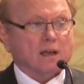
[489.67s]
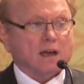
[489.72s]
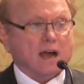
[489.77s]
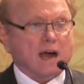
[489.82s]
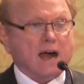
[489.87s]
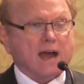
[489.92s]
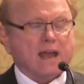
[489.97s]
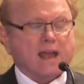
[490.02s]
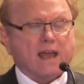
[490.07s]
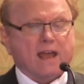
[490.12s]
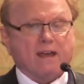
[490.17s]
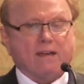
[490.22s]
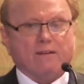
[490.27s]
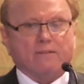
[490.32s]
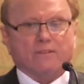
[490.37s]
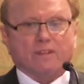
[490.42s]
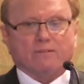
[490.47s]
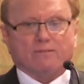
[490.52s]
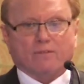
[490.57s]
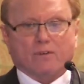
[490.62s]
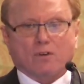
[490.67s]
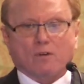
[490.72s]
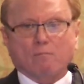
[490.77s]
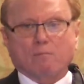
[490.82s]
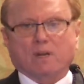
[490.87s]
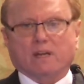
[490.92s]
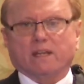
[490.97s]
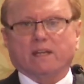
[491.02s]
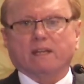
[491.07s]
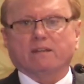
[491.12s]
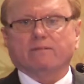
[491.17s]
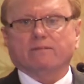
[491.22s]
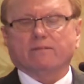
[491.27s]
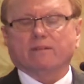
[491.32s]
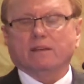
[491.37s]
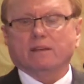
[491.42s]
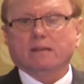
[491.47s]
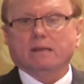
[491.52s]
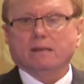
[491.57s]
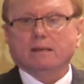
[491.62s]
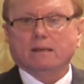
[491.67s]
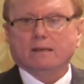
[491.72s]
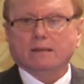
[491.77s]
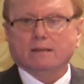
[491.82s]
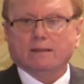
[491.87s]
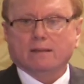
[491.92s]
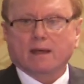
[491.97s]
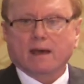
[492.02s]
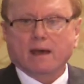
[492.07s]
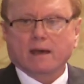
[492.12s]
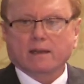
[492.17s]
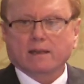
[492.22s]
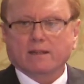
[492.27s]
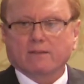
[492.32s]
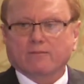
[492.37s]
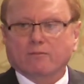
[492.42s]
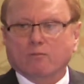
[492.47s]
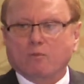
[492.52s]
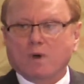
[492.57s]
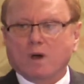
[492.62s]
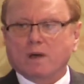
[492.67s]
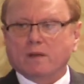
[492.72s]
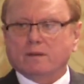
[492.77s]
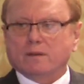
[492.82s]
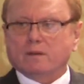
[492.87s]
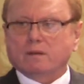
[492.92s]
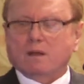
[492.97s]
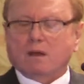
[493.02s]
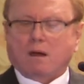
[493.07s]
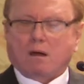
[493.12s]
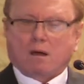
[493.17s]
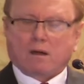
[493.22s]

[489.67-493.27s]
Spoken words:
I have the firm belief that if one